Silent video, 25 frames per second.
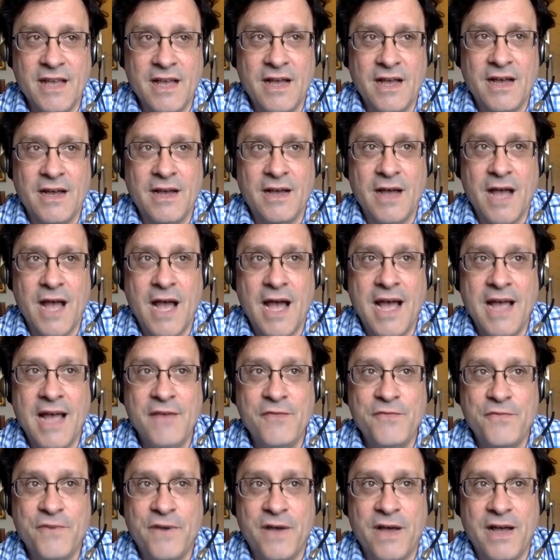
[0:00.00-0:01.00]
uh, i
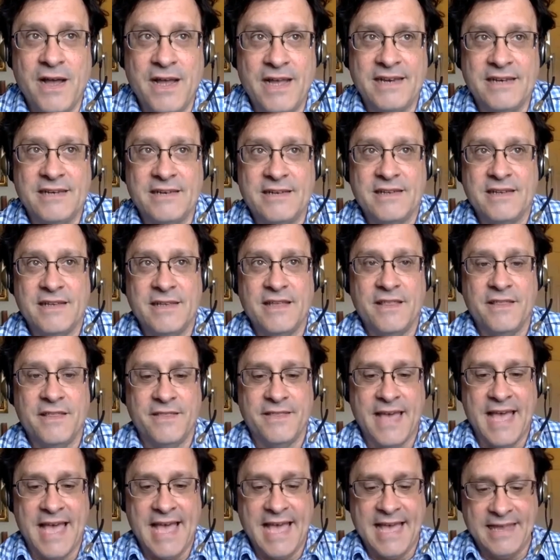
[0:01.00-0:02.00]
find
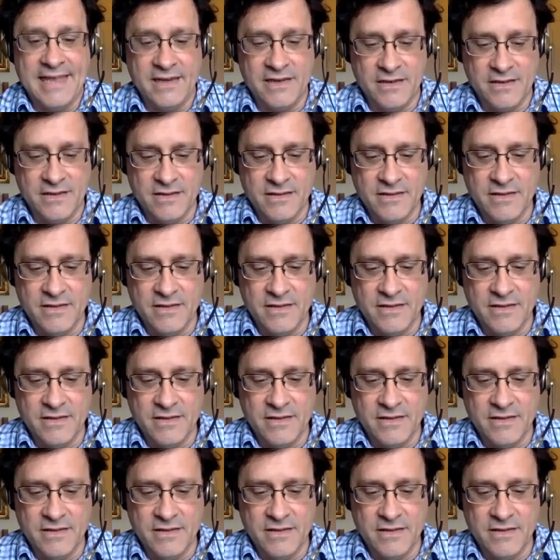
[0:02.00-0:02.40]
that